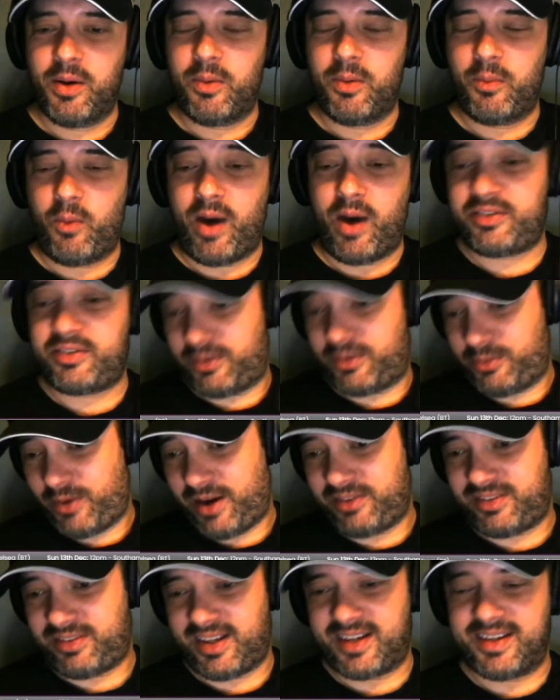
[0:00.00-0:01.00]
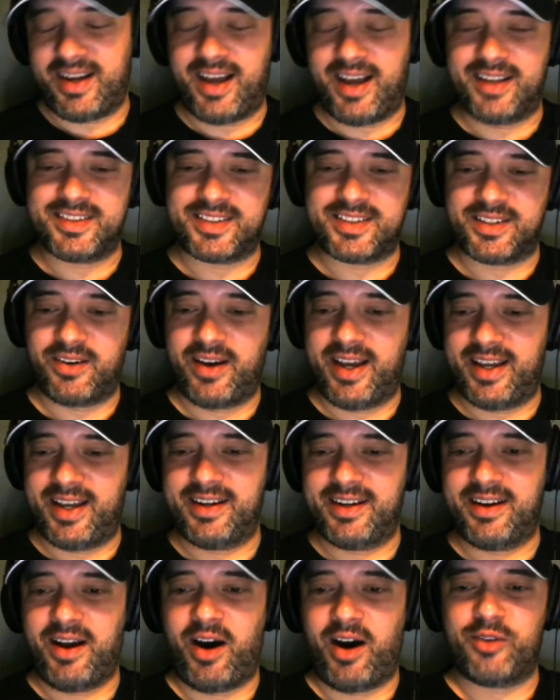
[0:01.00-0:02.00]
Wife's heading out tonight
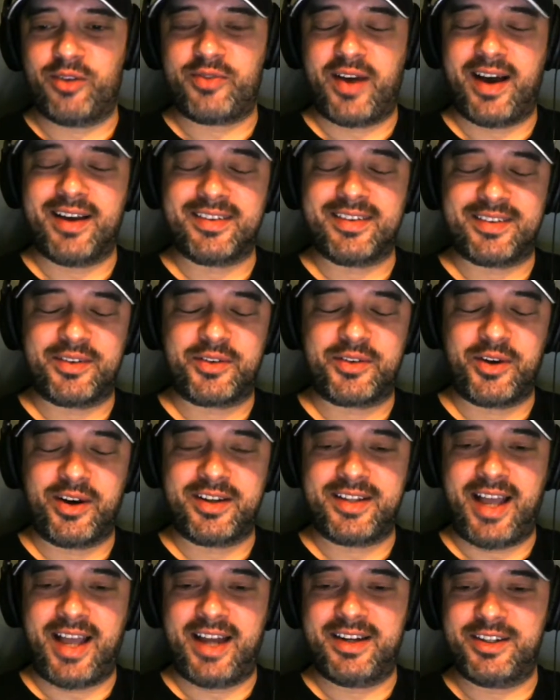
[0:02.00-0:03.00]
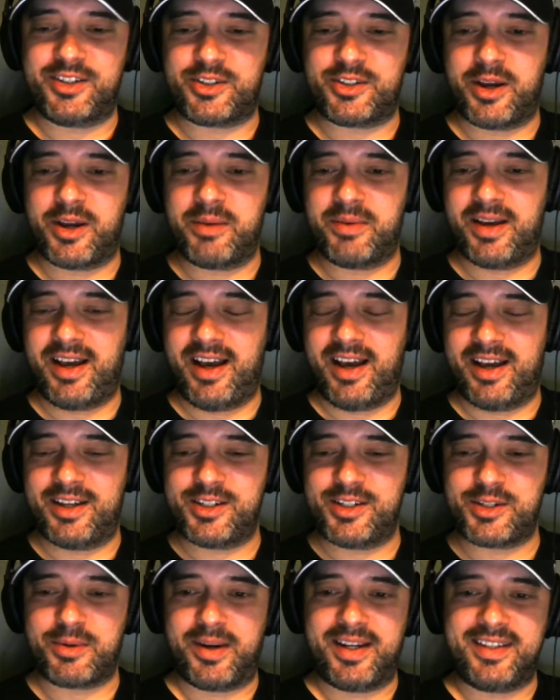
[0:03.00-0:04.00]
in half hour, so I've got to end the stream
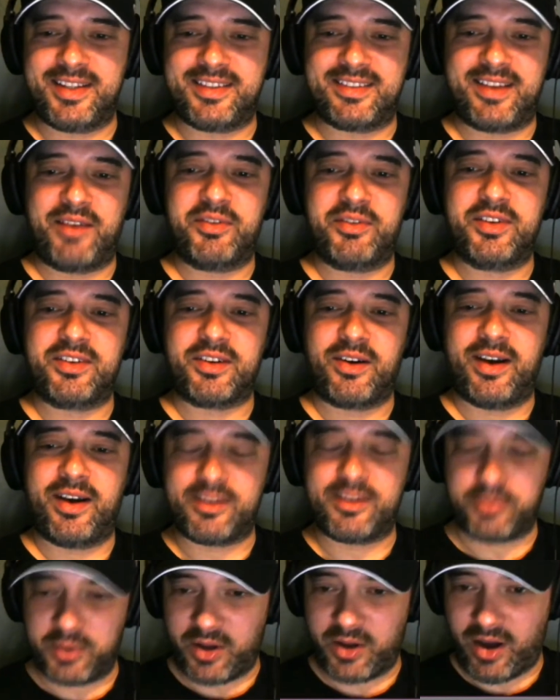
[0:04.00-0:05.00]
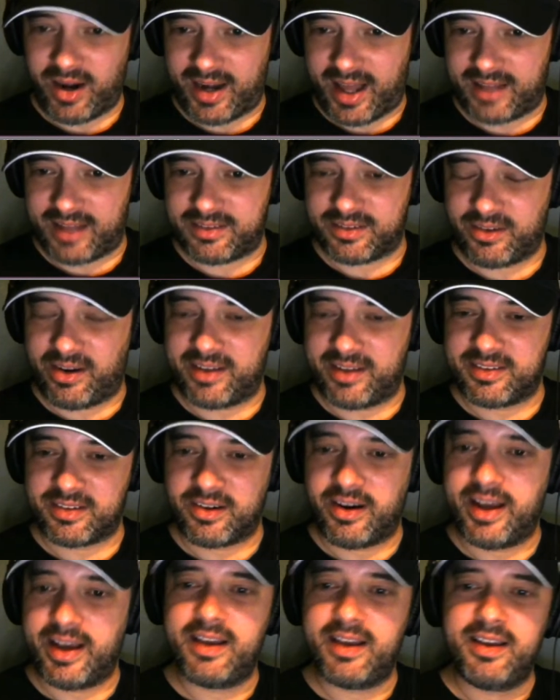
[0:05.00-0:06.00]
at 20 to 7 tonight. So we got a lads' night
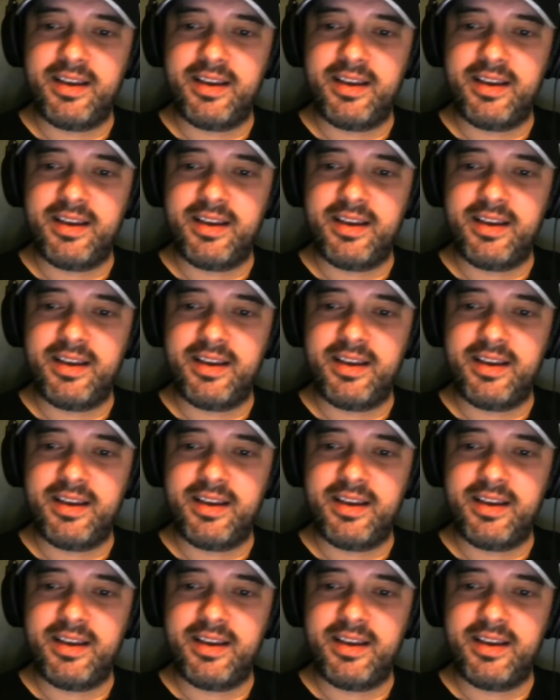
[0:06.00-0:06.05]
tonight.